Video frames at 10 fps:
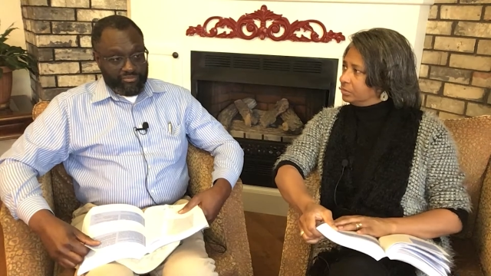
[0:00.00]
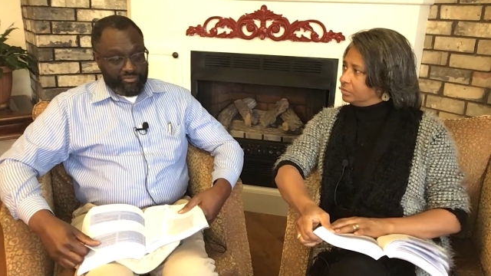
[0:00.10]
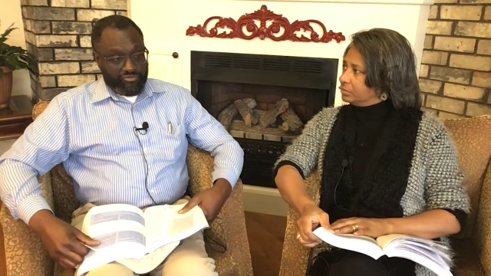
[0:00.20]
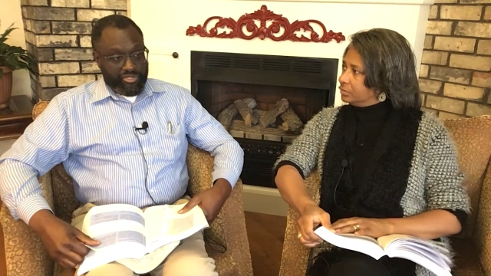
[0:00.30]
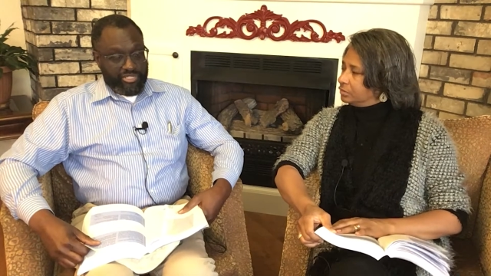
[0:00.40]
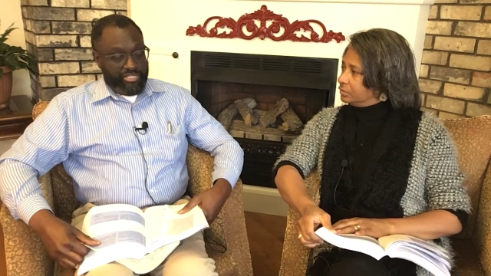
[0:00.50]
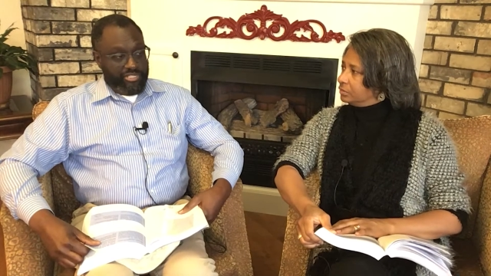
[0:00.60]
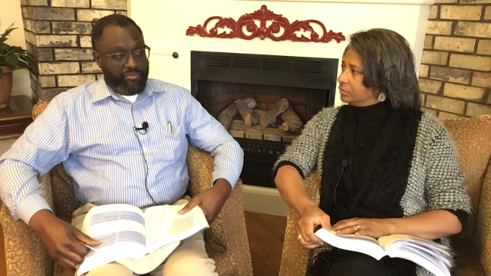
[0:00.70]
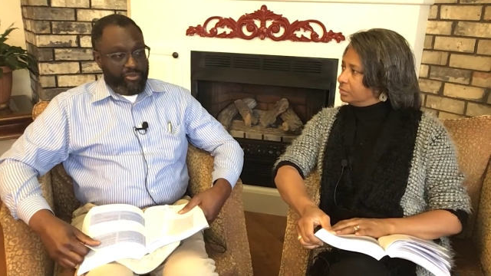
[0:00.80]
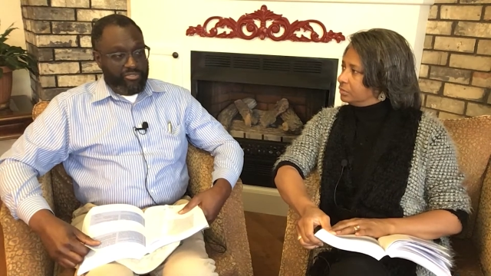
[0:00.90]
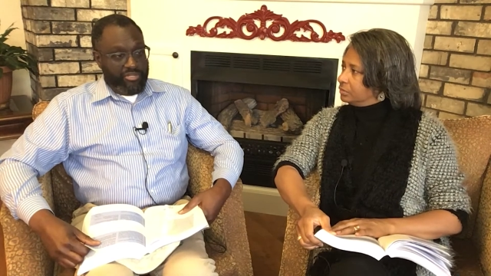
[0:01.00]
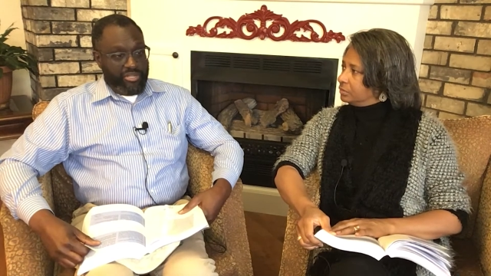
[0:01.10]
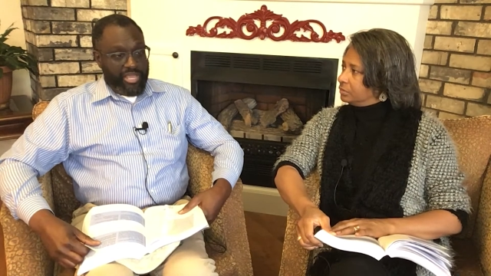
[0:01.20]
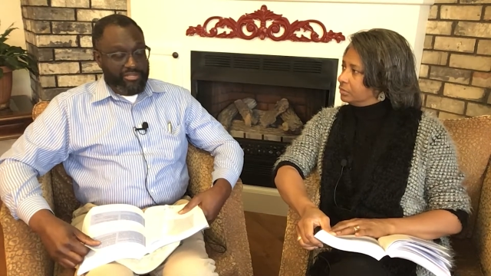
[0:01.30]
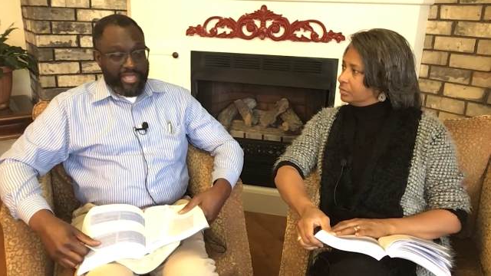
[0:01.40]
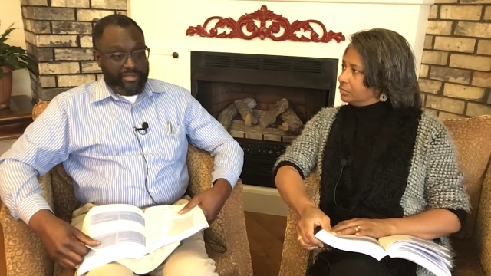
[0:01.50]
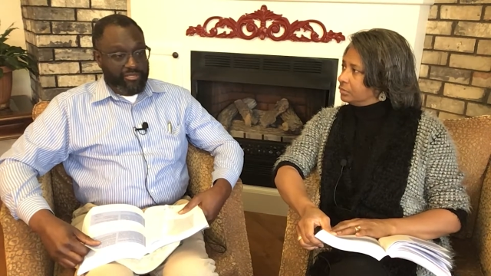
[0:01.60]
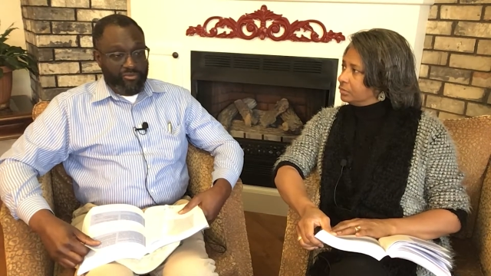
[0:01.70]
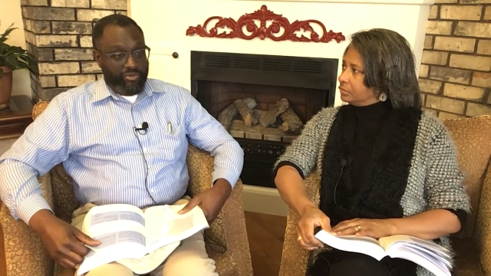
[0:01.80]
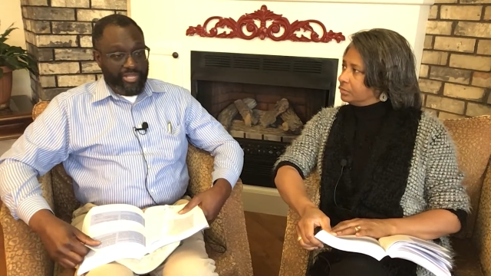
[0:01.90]
Speaker 1: strategic person or not
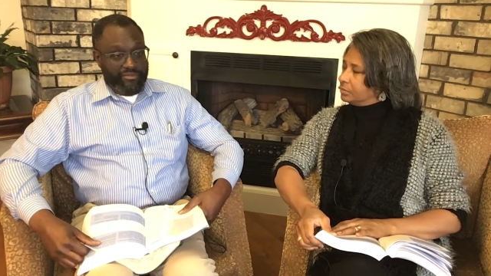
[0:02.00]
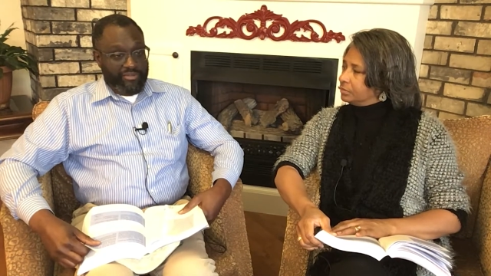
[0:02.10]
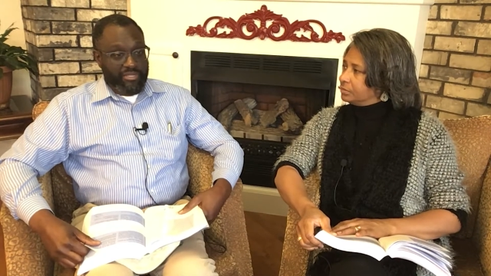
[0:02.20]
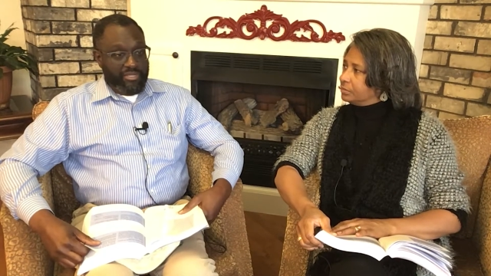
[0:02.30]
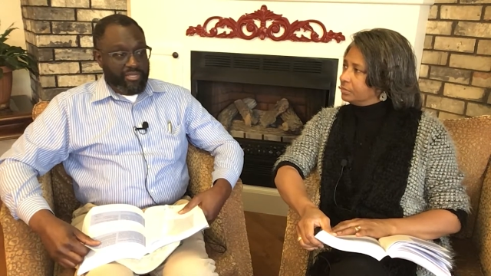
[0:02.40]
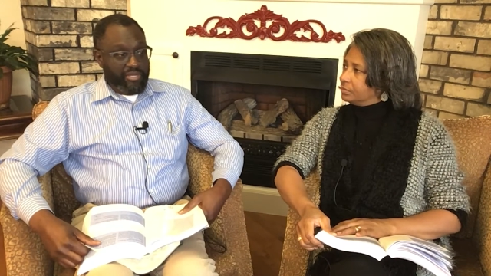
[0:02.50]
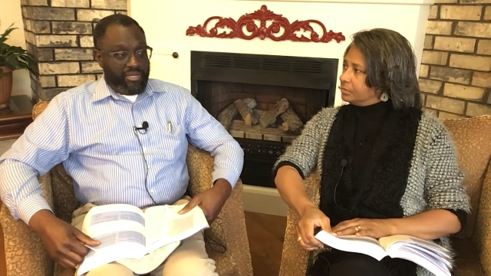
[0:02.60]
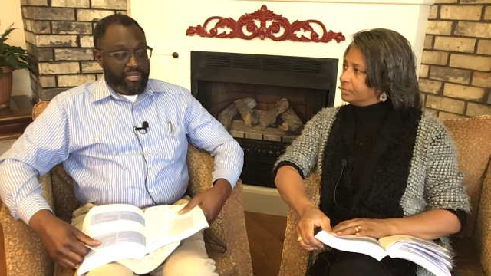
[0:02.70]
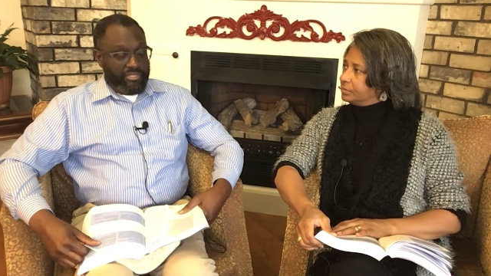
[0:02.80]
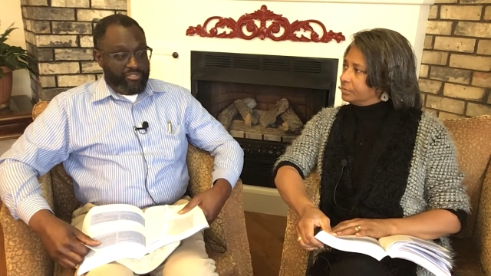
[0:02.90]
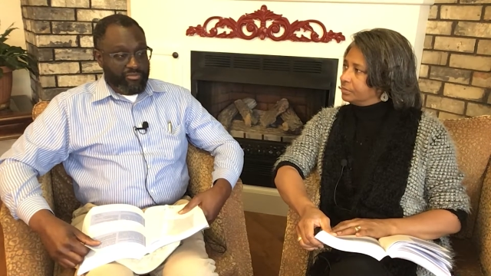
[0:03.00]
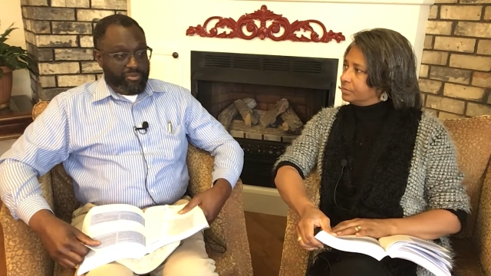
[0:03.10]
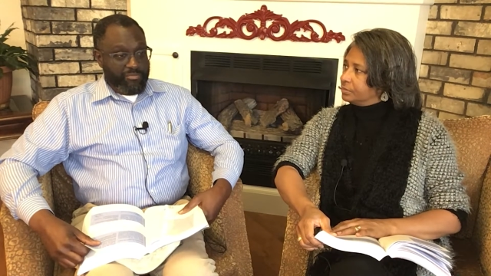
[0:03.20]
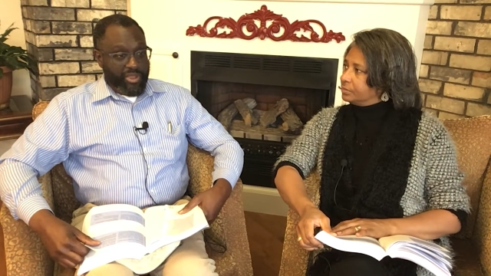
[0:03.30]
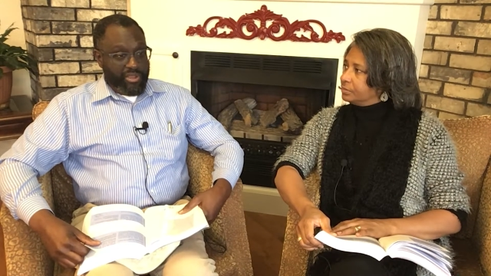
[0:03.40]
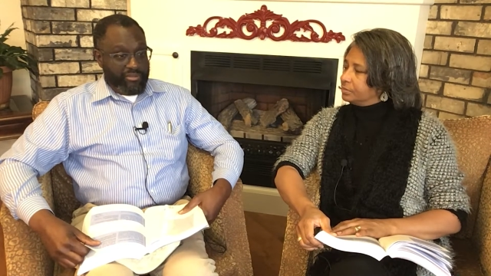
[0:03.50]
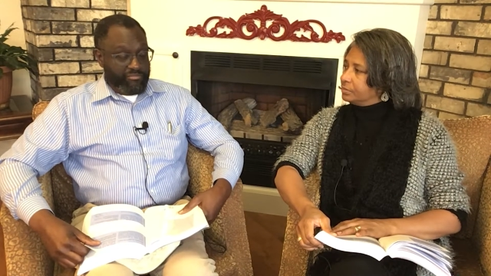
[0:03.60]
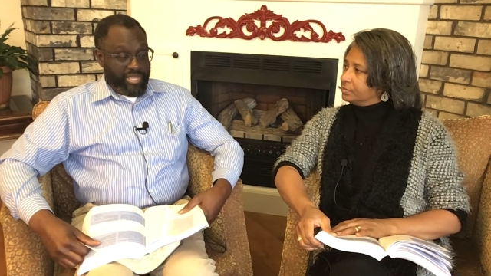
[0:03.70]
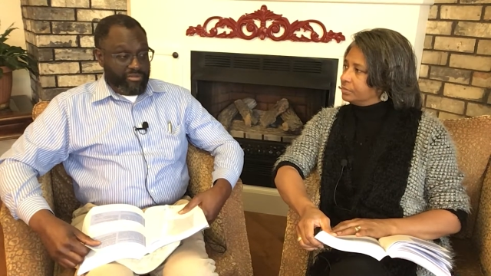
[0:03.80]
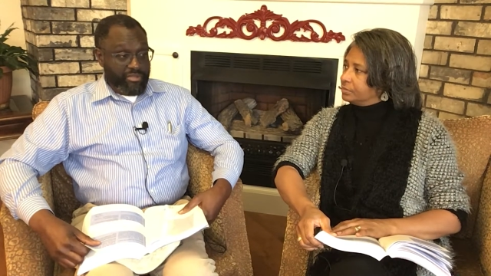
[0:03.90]
tactical, whatever, as you prepare to
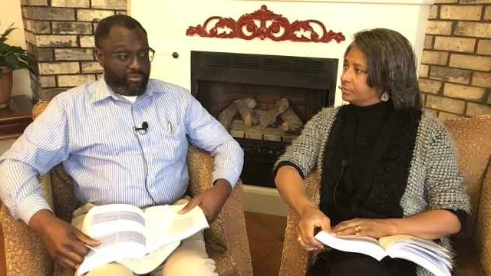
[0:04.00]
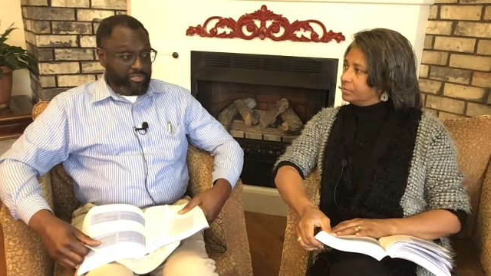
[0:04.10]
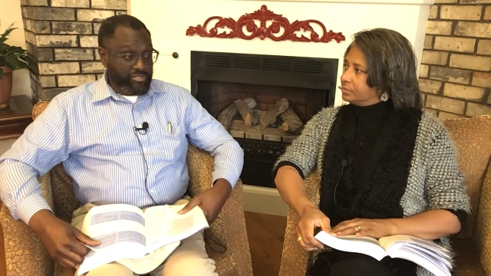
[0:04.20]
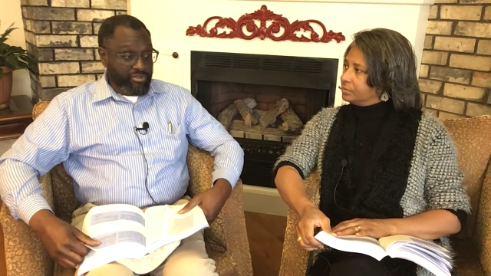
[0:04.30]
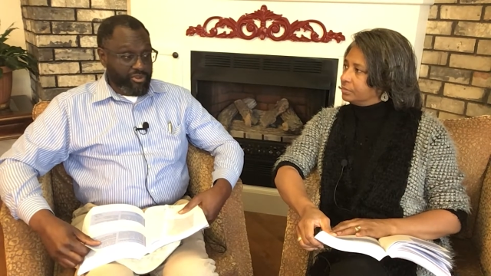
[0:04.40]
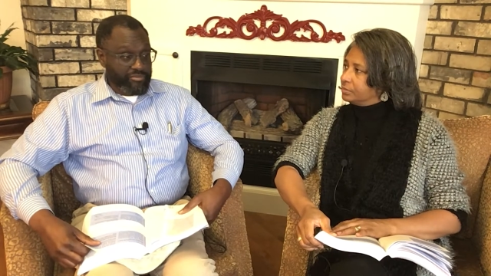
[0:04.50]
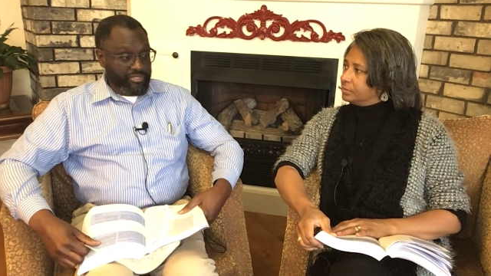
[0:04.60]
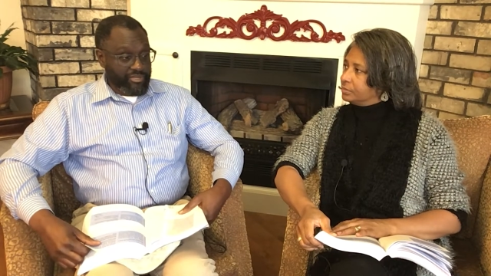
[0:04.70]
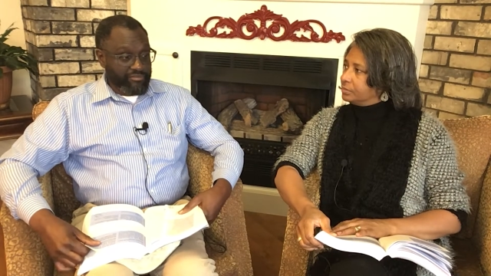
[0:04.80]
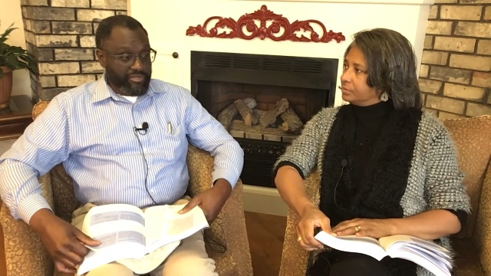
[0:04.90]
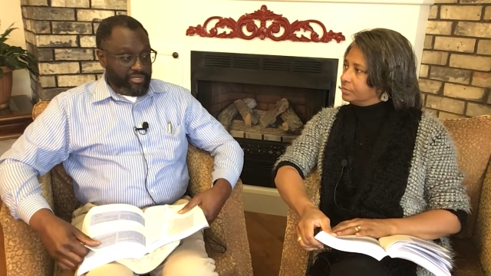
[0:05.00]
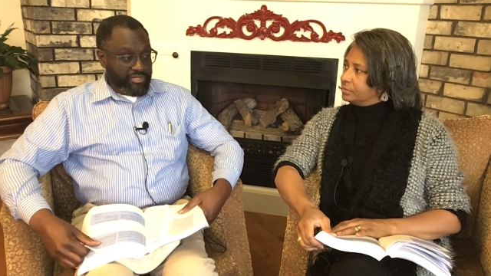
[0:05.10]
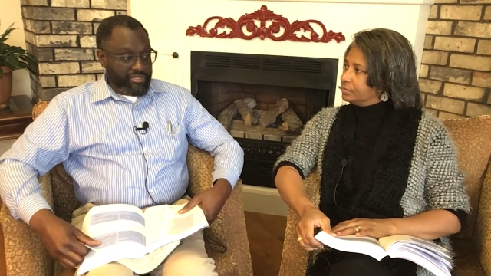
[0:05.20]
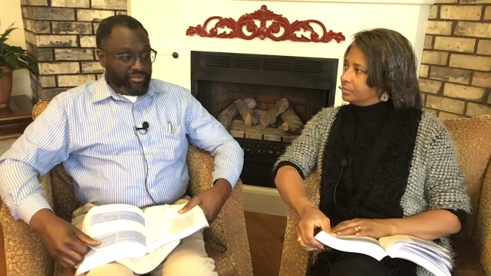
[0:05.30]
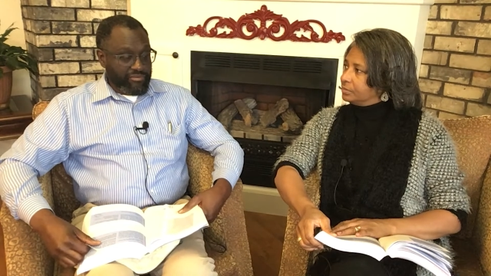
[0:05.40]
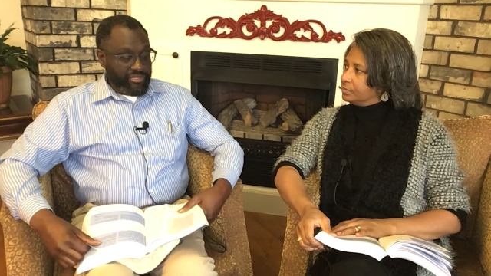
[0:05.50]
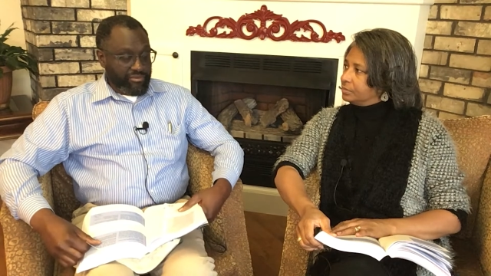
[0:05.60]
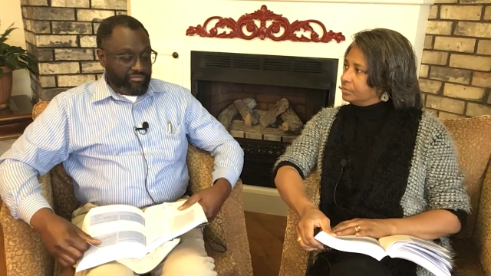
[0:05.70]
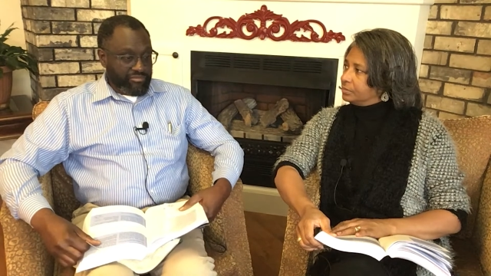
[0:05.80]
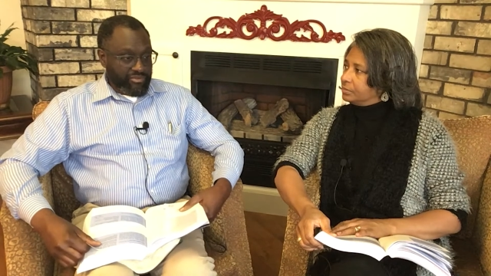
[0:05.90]
make notes in terms of your,
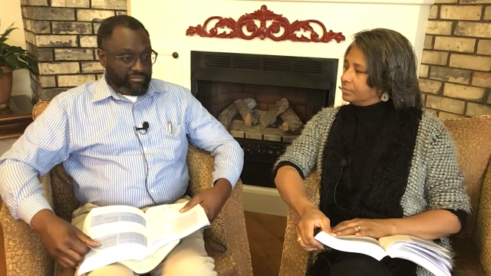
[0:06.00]
your, your,